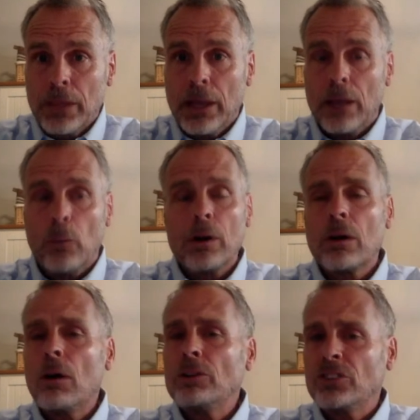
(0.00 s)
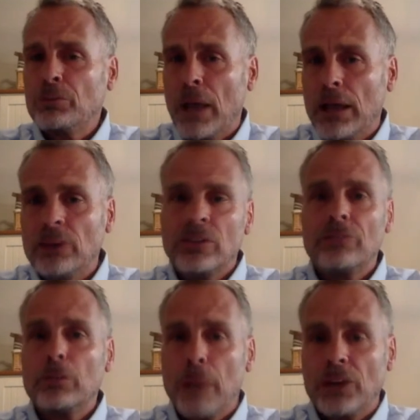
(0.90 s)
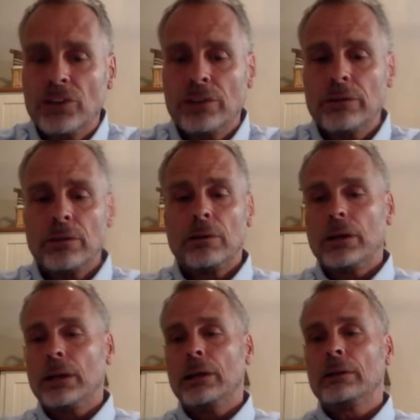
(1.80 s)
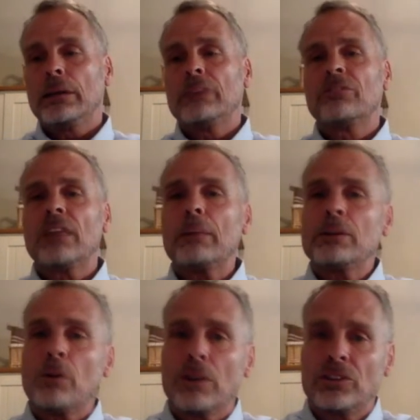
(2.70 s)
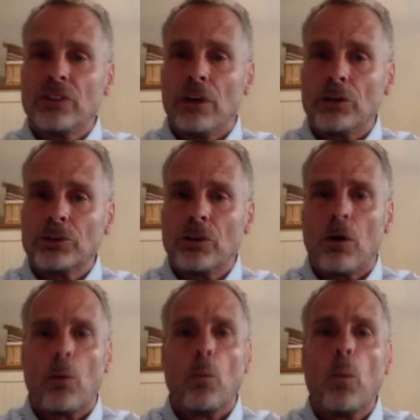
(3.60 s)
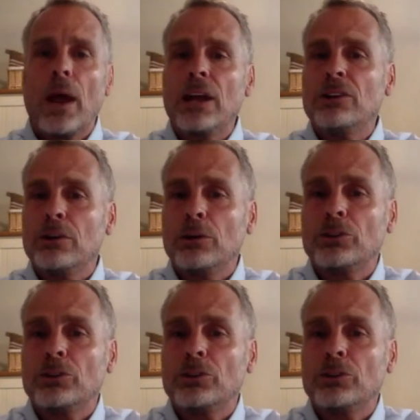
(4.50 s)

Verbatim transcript: And what causes pain is inflammation, and inflammatory cells are way too